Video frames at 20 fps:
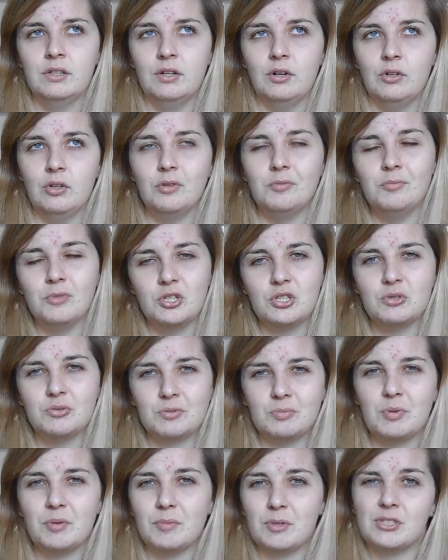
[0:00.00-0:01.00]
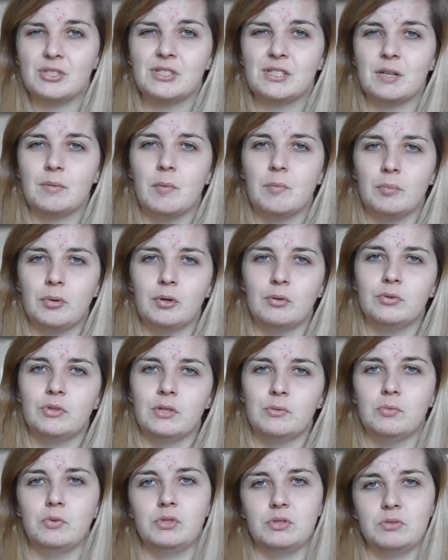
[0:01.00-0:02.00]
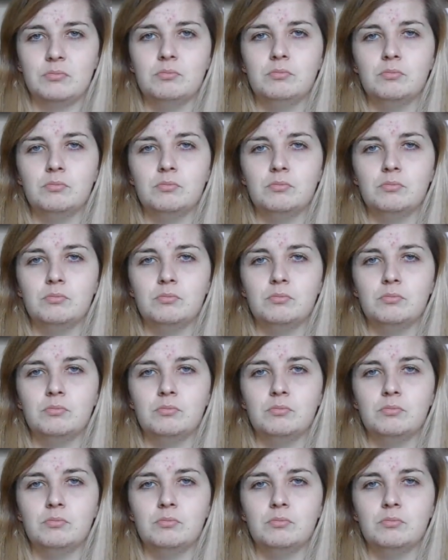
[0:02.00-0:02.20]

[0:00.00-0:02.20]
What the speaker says: although merch was pretty much the same in both, there was